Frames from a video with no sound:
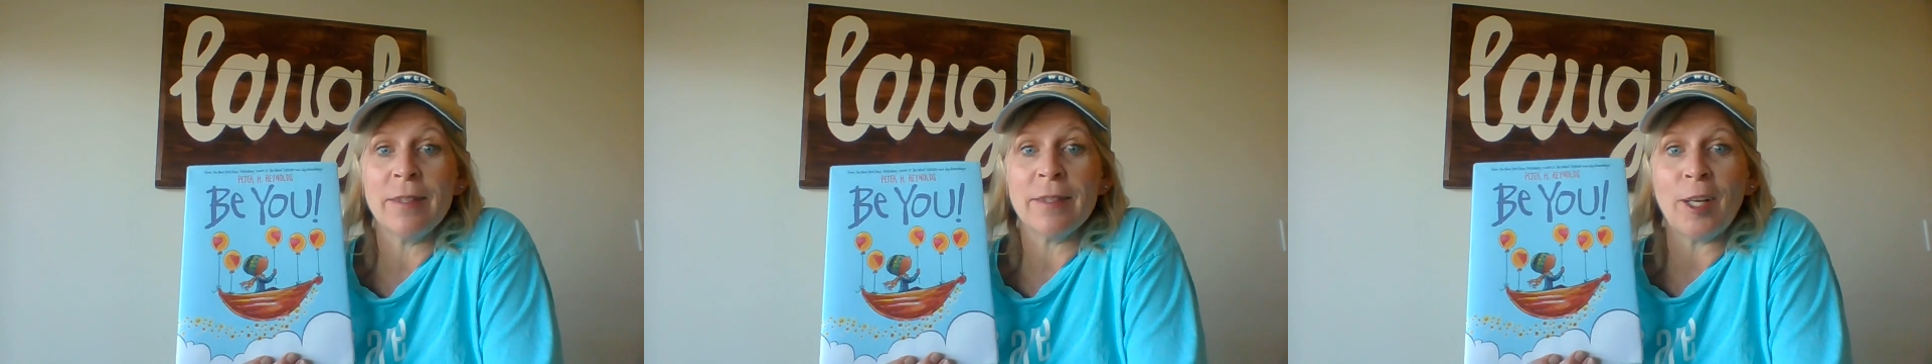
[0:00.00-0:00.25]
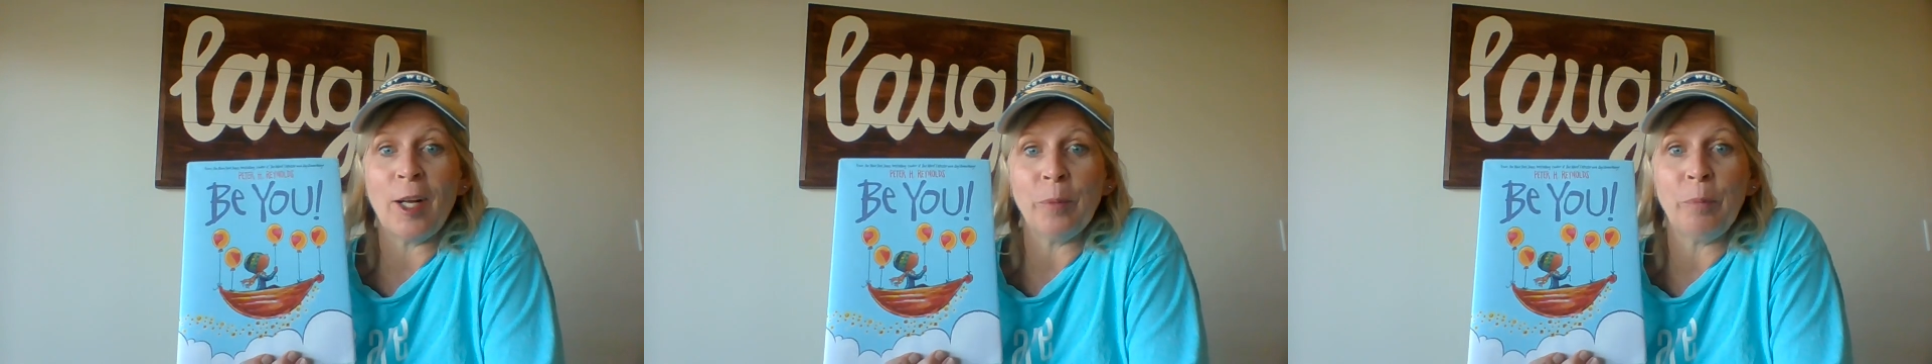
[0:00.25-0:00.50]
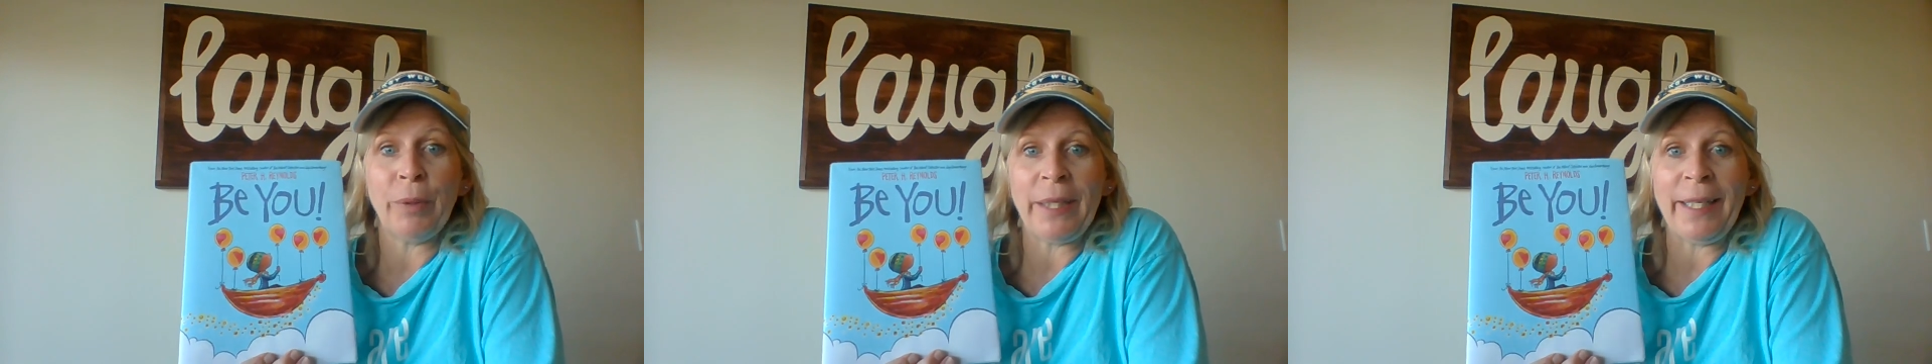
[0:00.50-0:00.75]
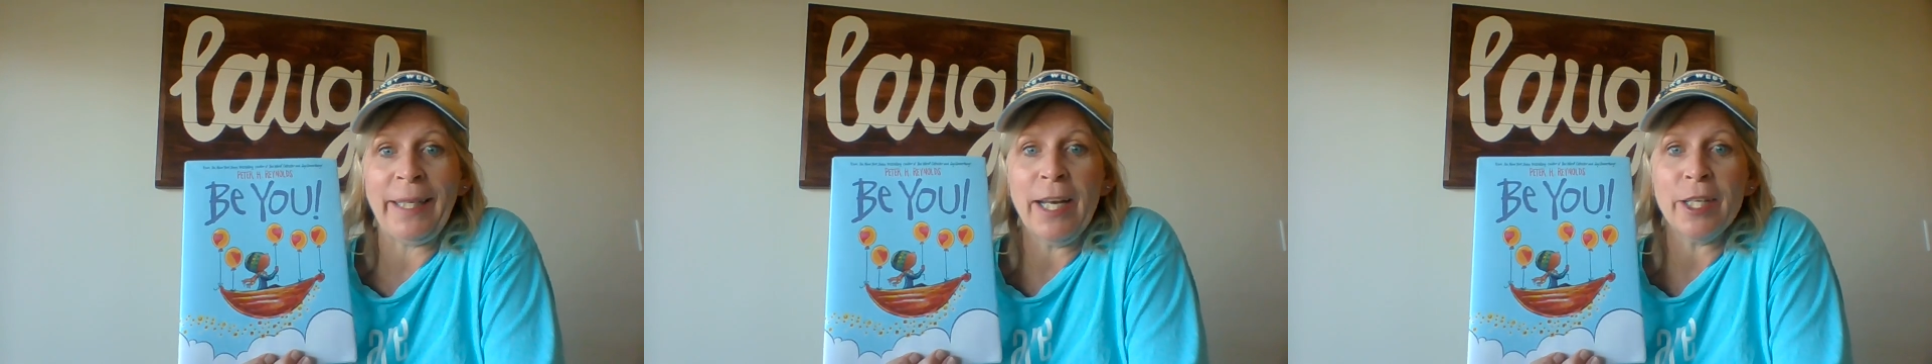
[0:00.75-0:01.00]
It's called
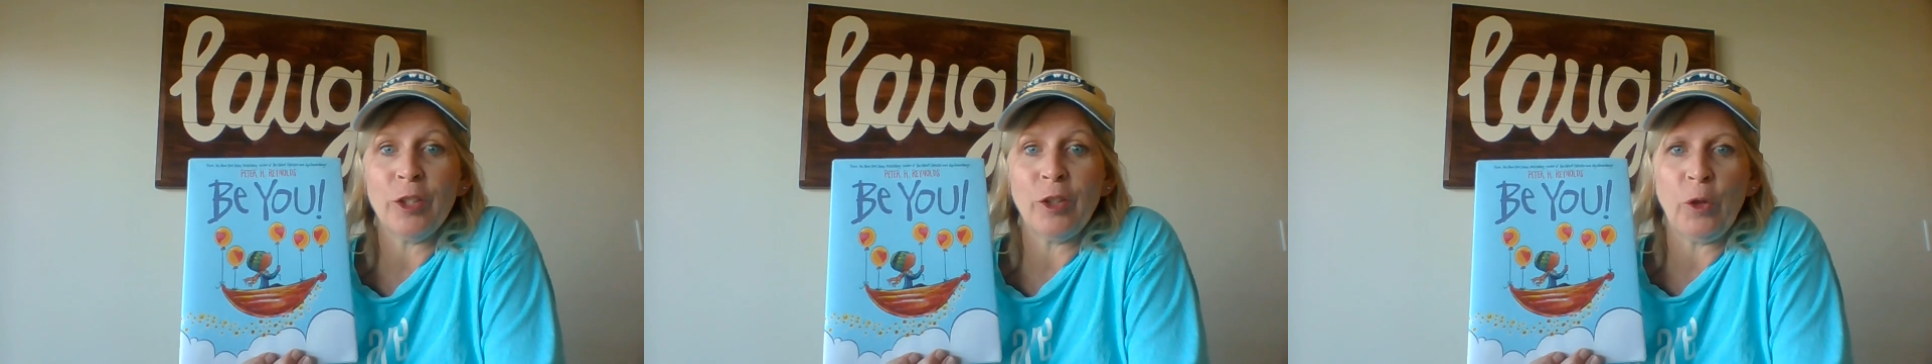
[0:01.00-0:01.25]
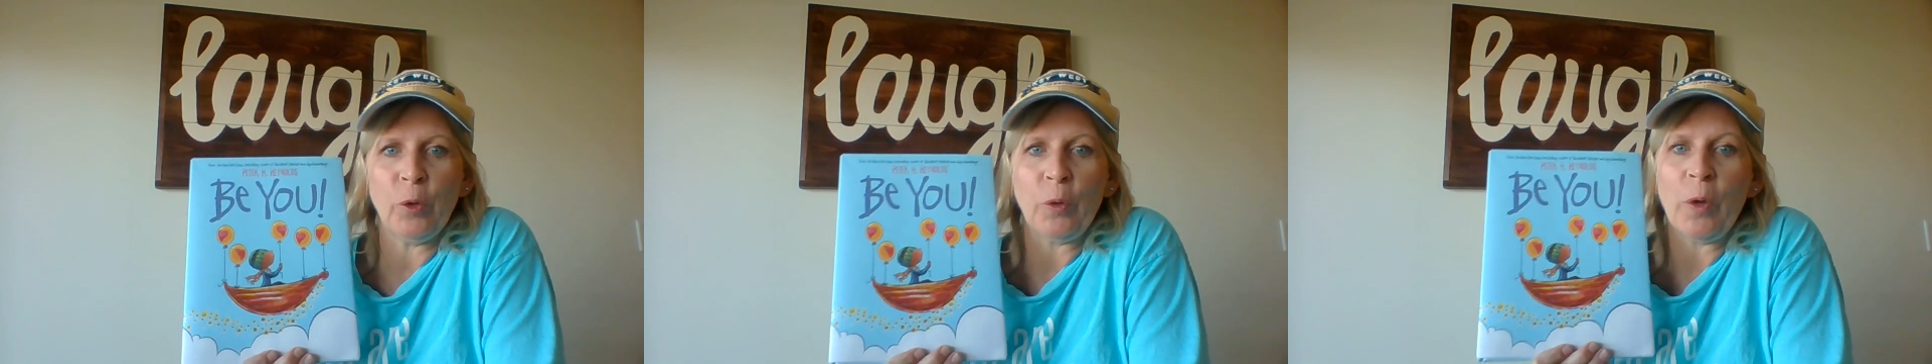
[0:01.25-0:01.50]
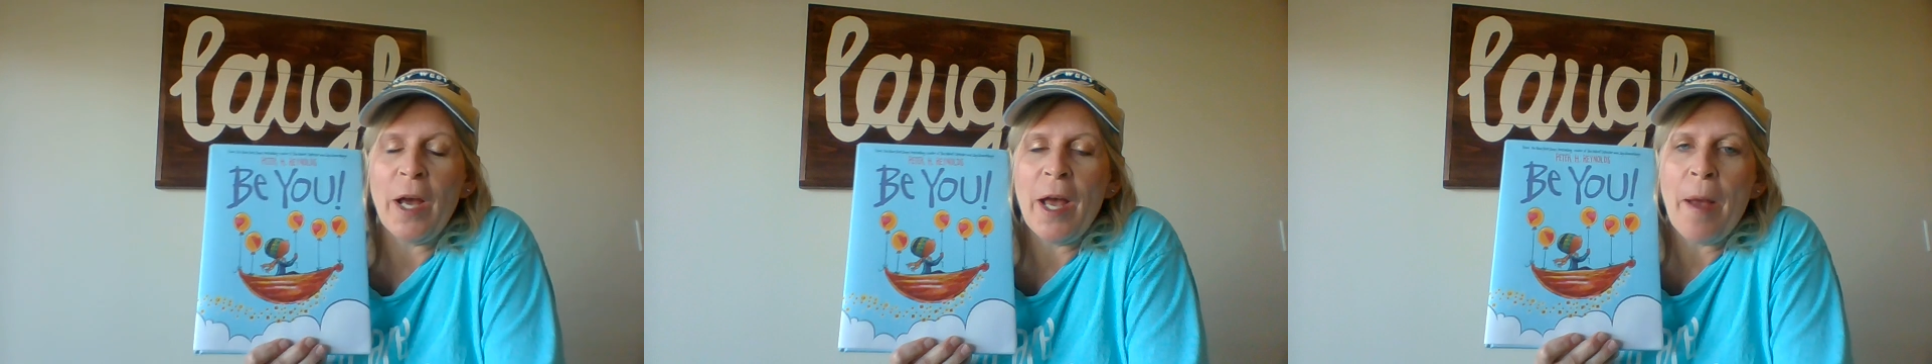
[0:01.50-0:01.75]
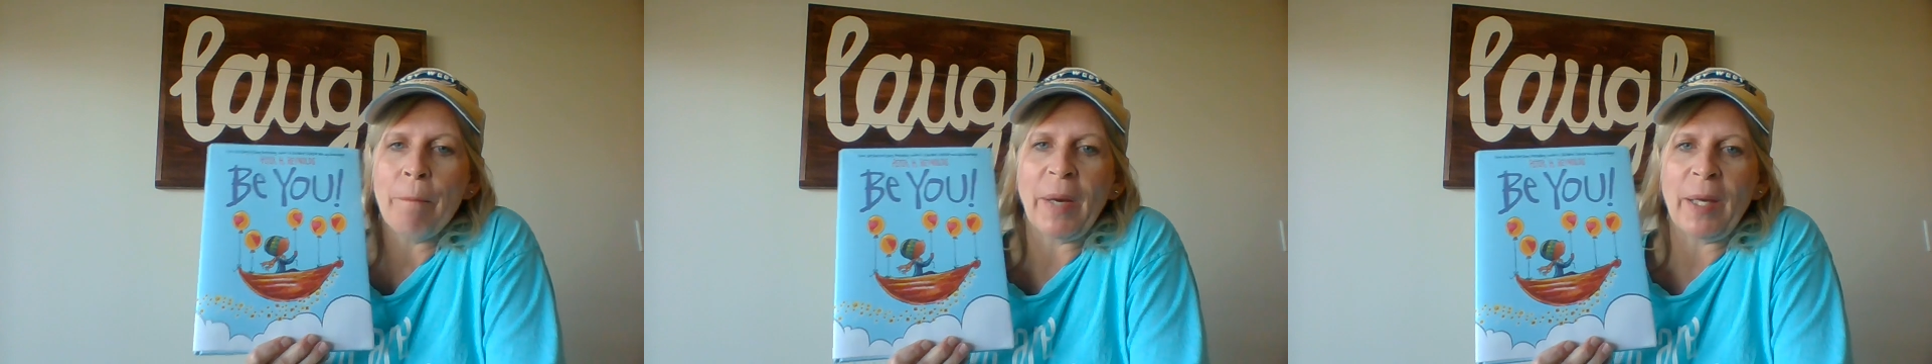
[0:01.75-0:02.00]
Be You
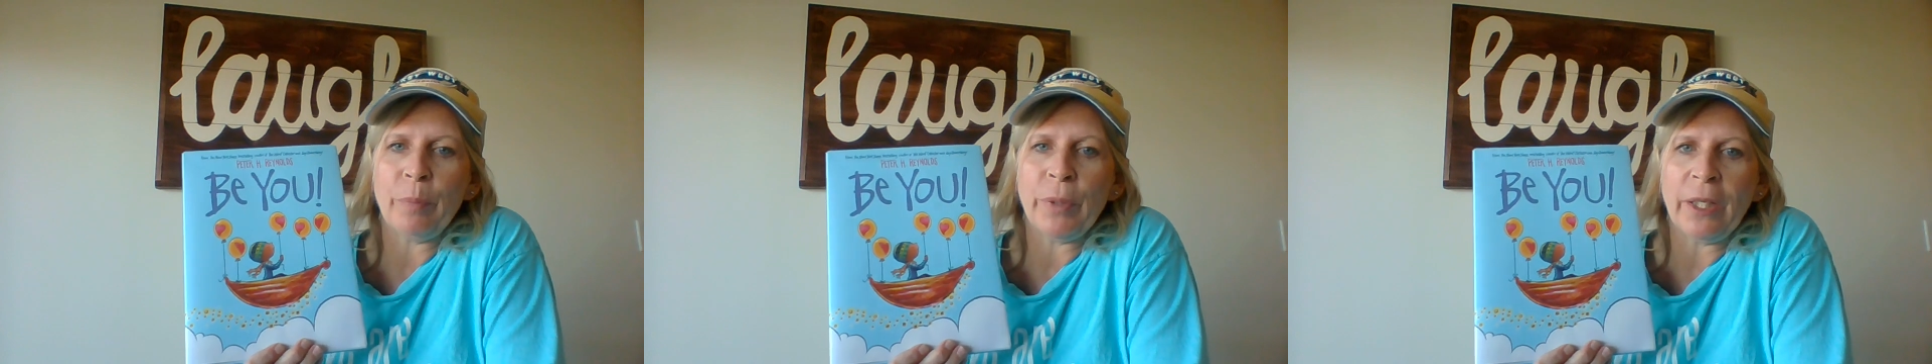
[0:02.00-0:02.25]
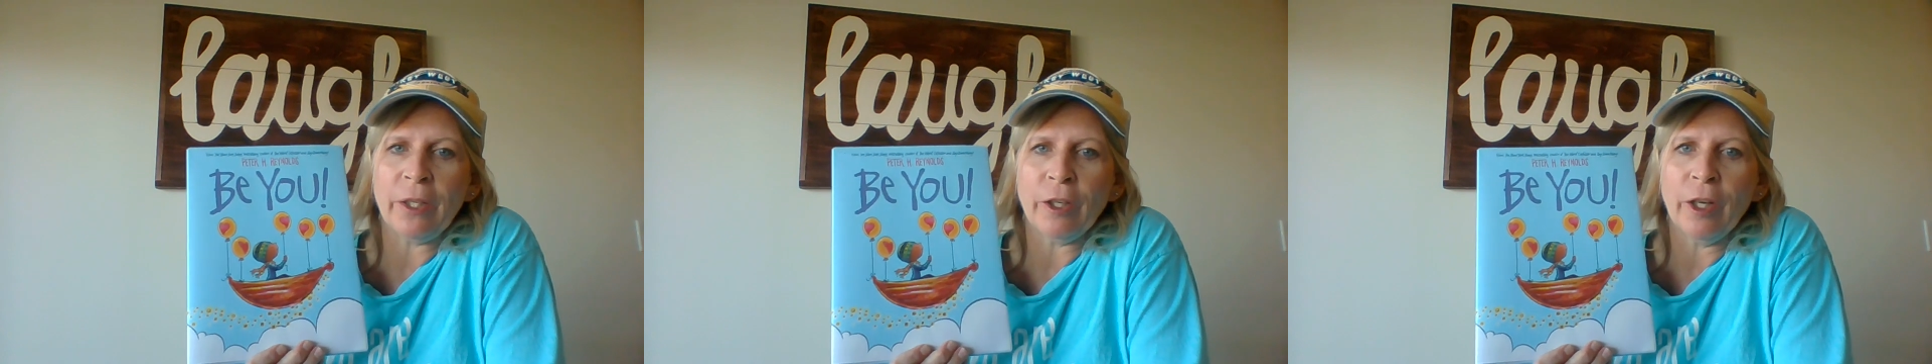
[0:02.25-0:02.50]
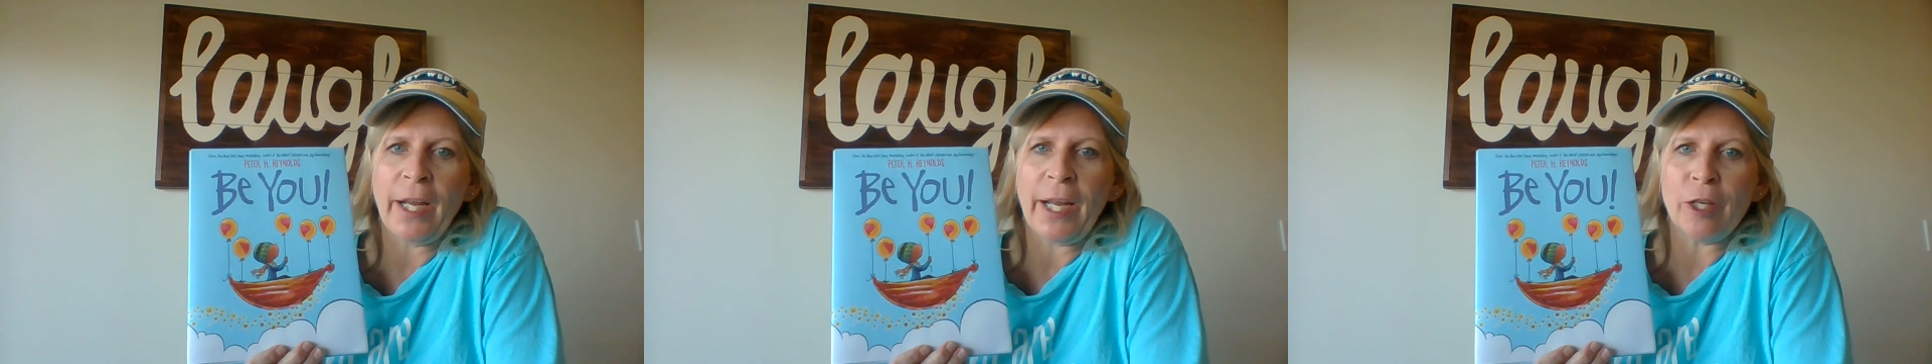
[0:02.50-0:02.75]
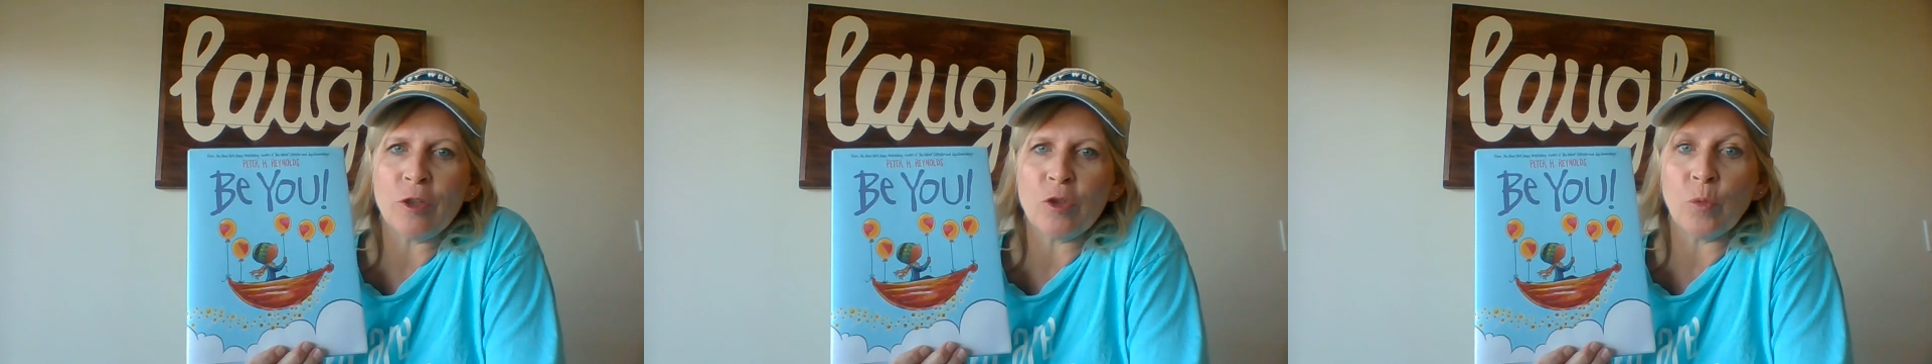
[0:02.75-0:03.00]
by Peter
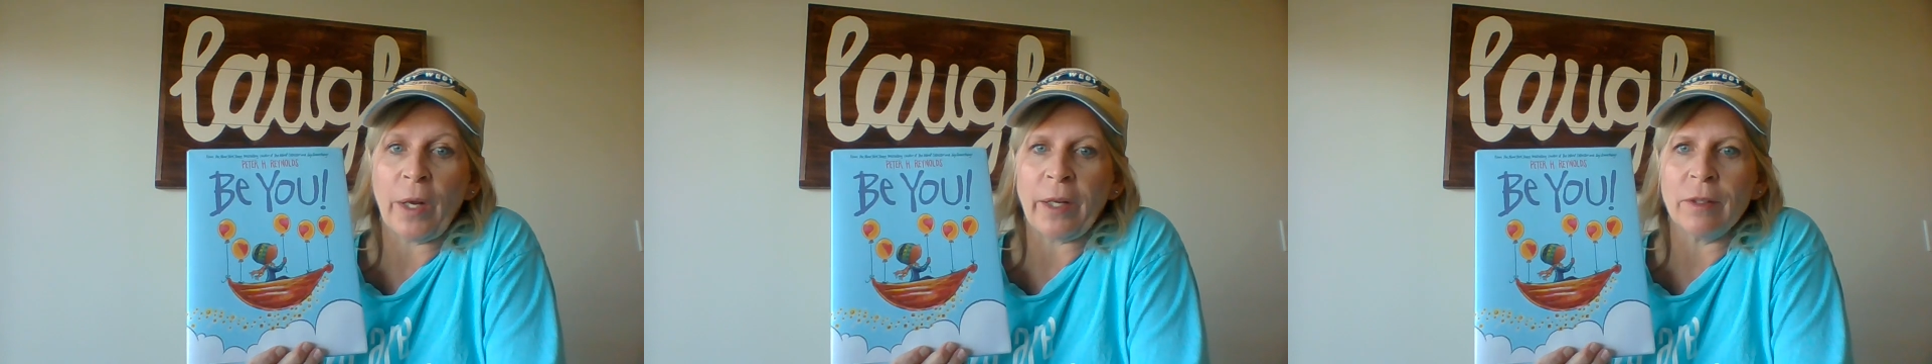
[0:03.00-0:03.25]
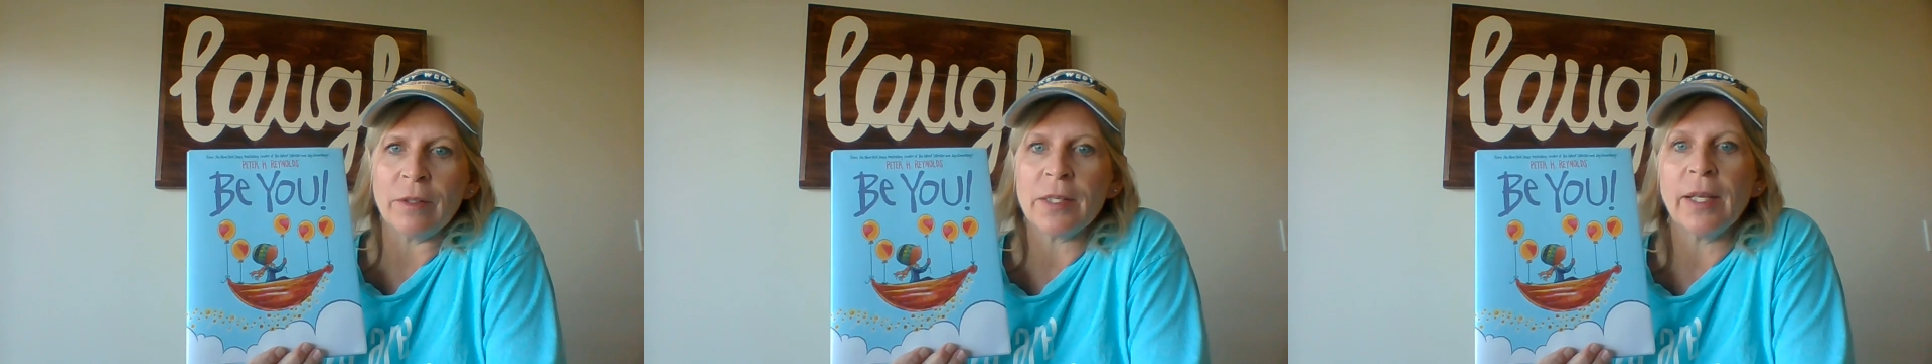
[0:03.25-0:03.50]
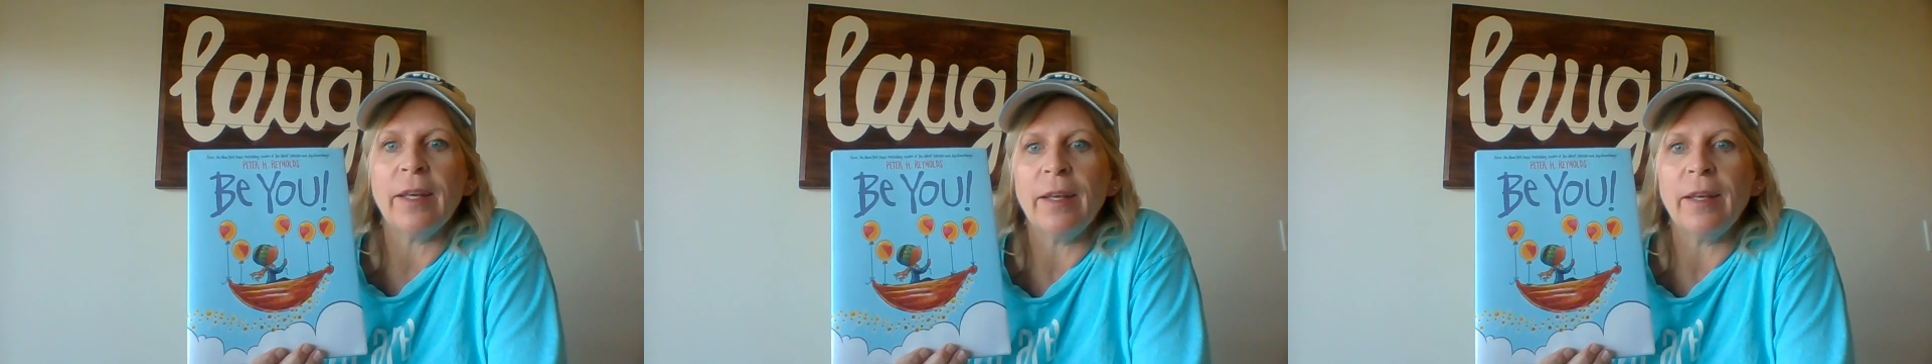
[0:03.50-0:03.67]
H. Reynolds.